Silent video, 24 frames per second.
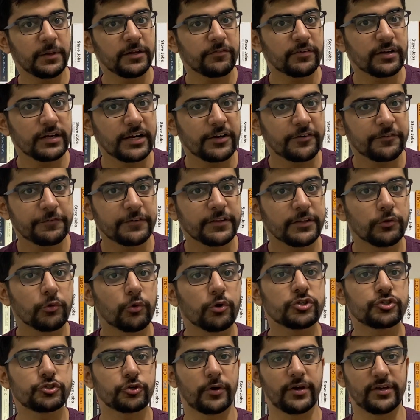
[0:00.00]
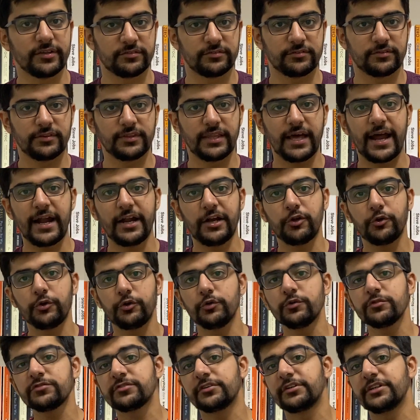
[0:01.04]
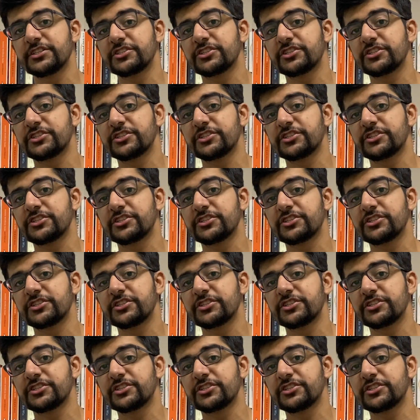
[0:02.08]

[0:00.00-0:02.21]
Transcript: people were left with no choice than to use